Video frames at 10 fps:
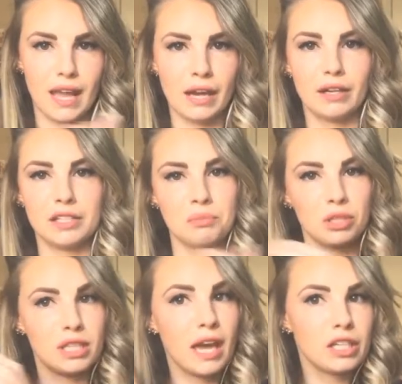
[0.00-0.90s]
hair gets
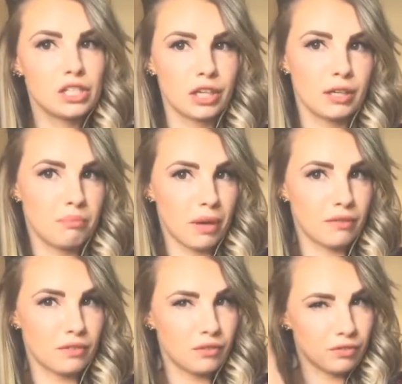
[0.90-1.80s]
more textured, but
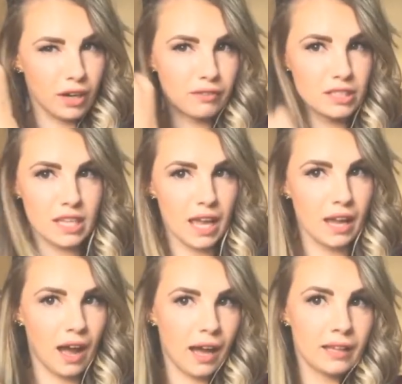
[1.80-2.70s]
if you, for every
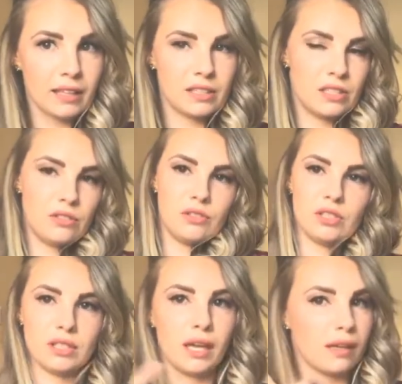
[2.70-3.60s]
day, I like to do
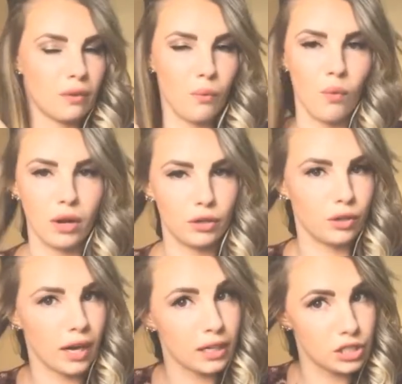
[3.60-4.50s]
just like one
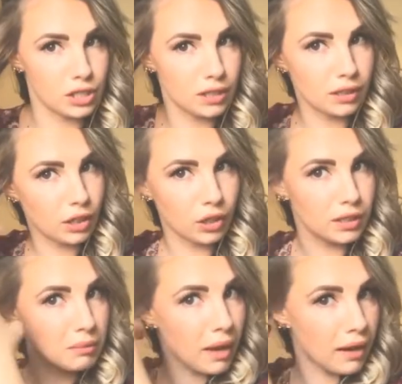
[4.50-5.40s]
direction,
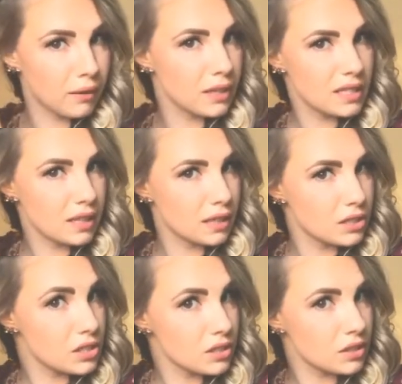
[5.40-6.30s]
curling backwards. I think it
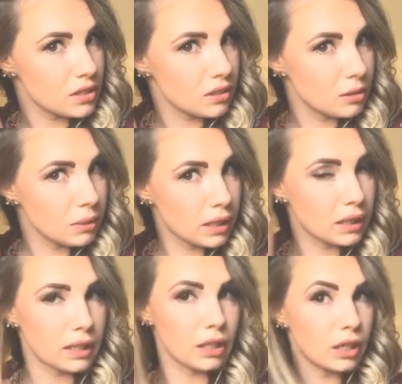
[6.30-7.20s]
just looks a little bit
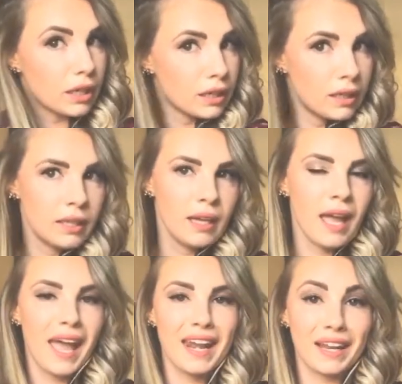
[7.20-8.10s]
cleaner.
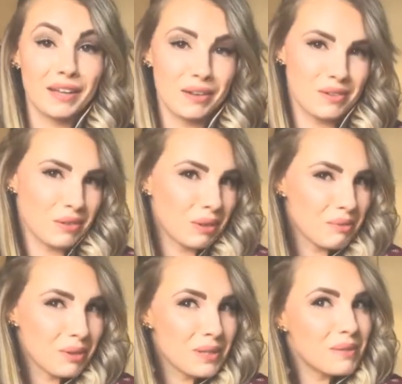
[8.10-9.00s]
And I can control
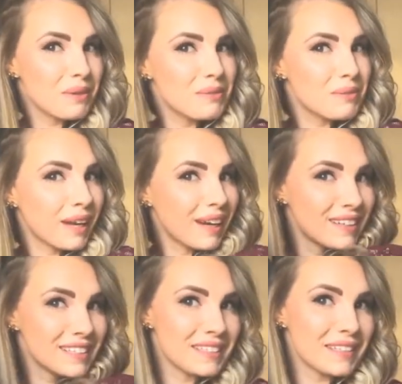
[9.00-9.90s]
it more. Sometimes my hair
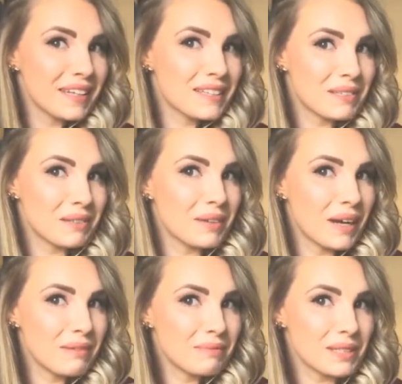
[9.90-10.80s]
doesn't like to
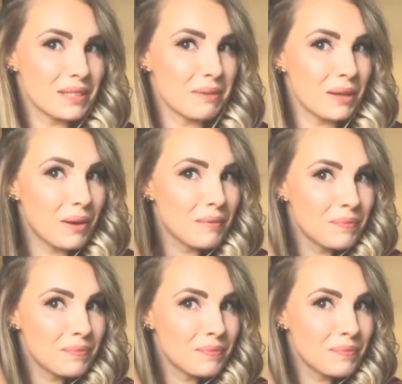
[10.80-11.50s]
listen to me at all.